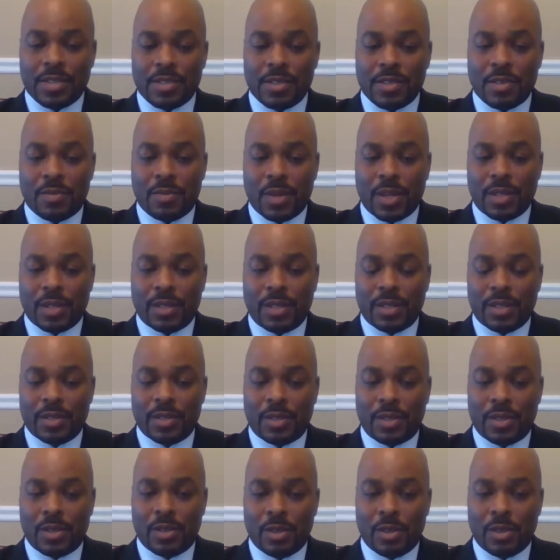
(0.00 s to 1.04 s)
a status of
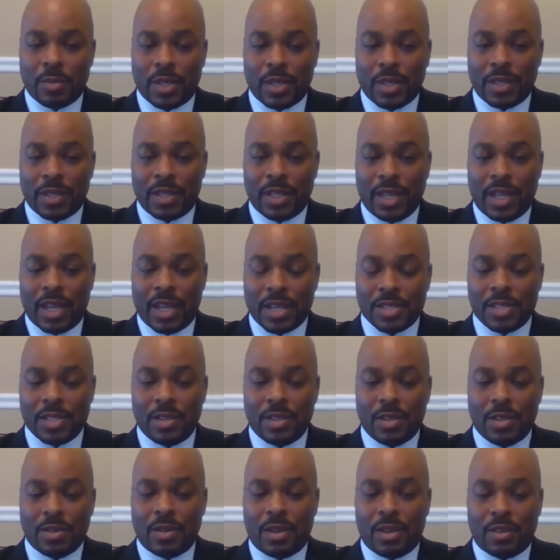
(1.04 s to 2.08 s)
where they're dormant.
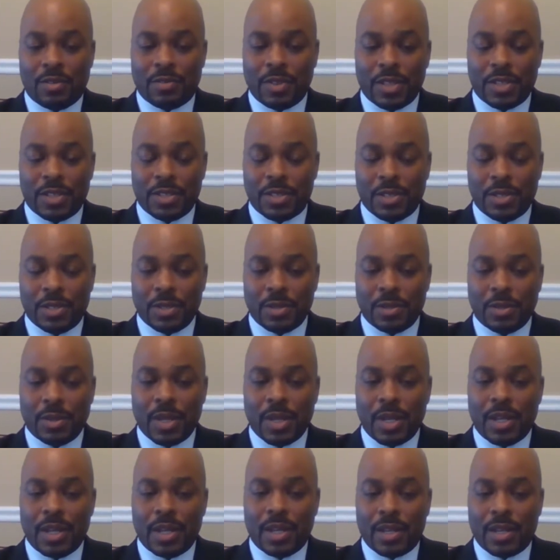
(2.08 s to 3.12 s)
They actually go off
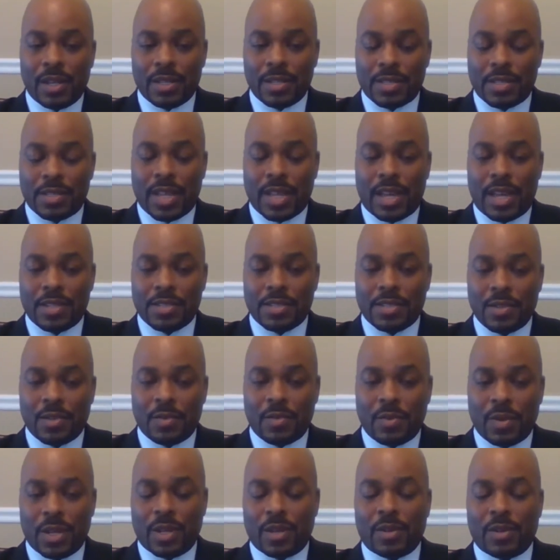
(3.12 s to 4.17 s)
into a
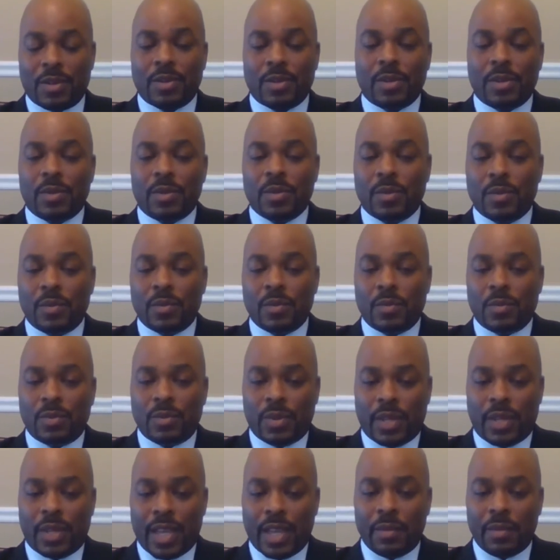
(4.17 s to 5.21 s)
status of where
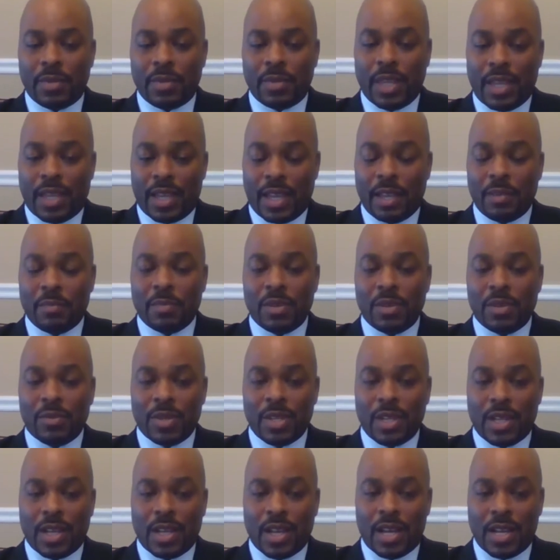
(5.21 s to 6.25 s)
they can
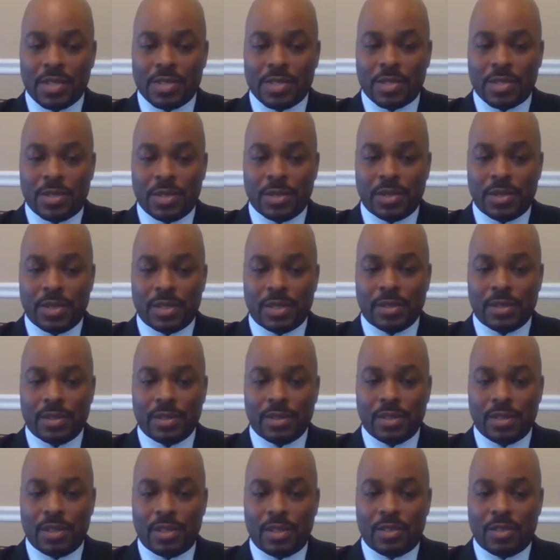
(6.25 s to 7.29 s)
be reconstituted
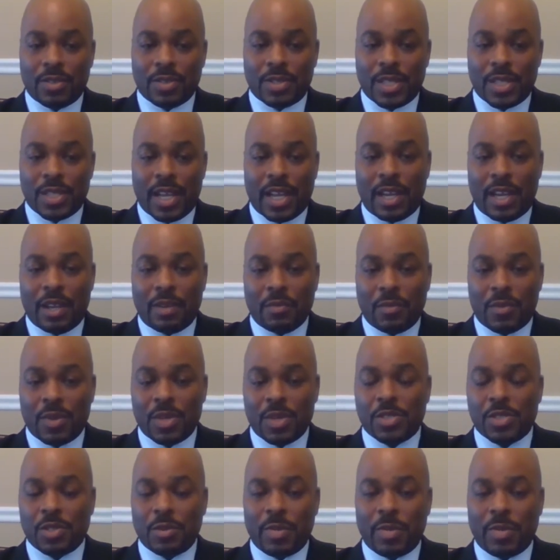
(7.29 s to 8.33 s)
over time
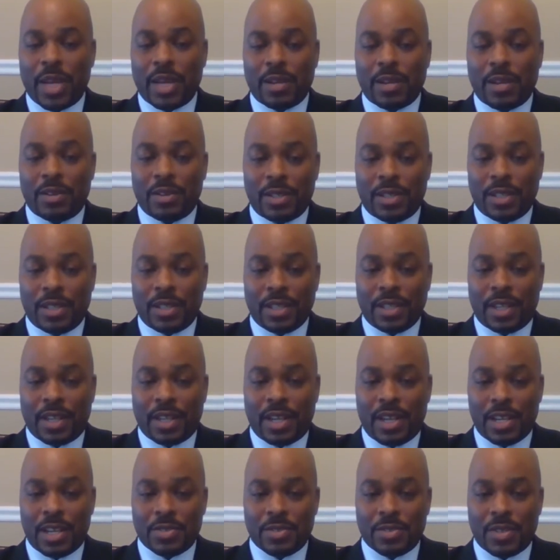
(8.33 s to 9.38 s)
once you're back on
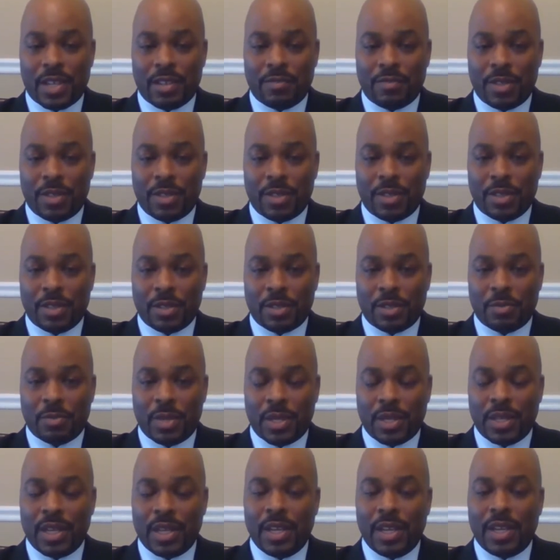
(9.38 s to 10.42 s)
another contract vehicle.
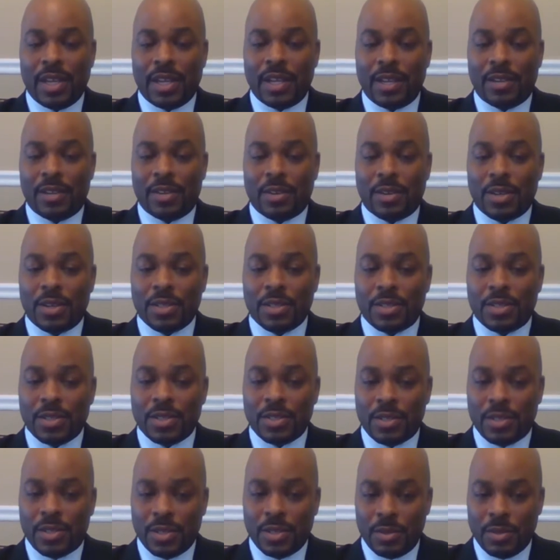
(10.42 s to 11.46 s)
But in order
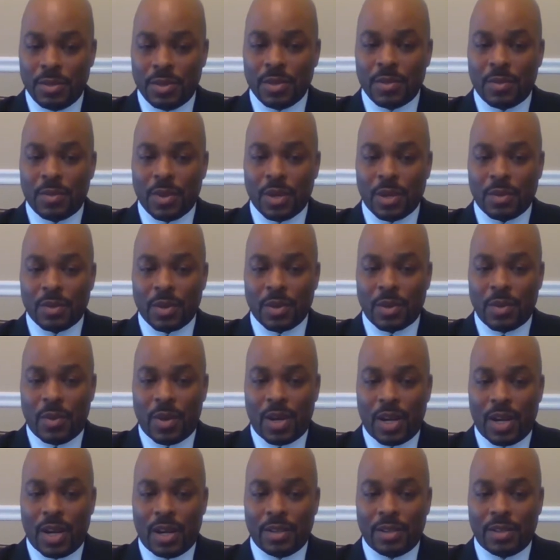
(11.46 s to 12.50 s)
to do the work
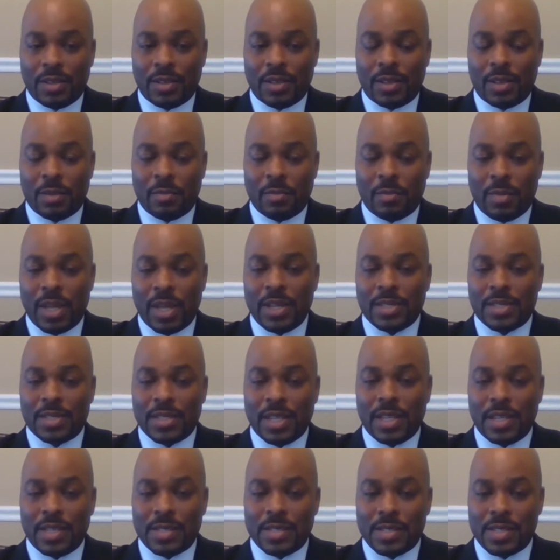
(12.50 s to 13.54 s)
required, in order to
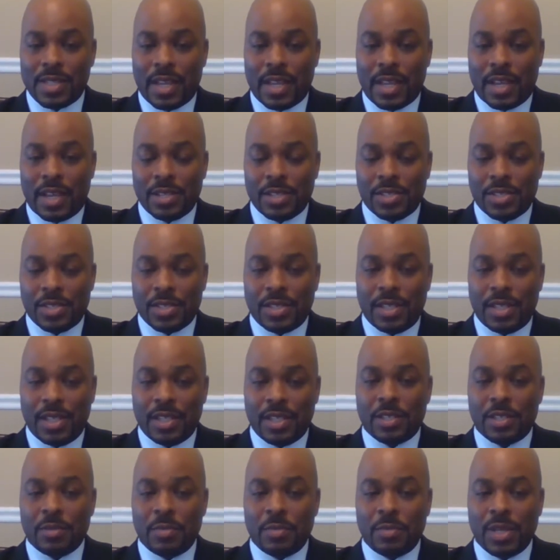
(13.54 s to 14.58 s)
maintain status, you
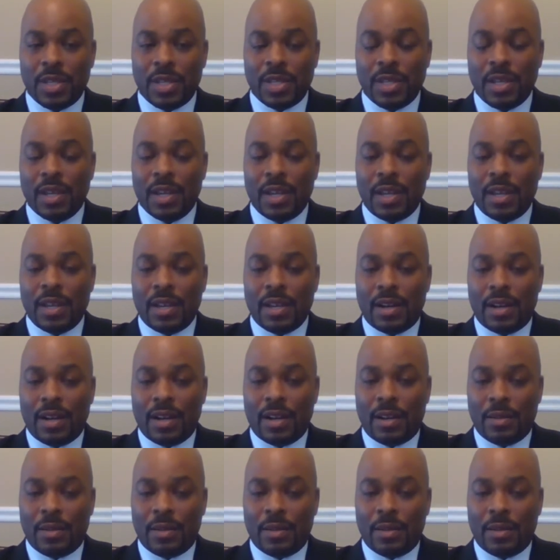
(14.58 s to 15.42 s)
need to be